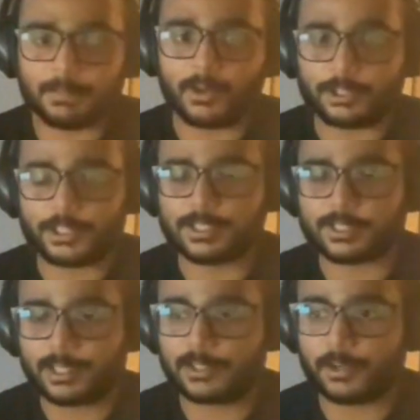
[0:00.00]

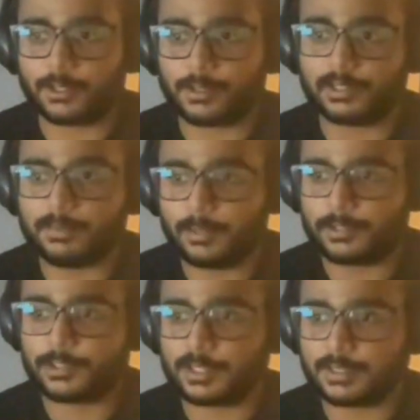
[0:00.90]
blockchains can't talk to other
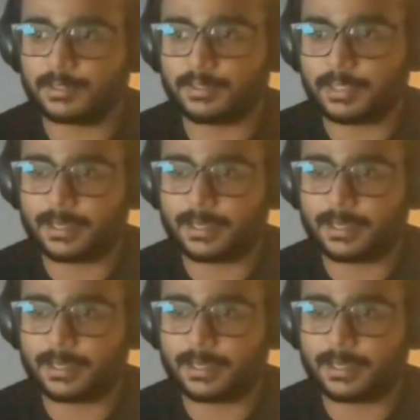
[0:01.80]
blockchains.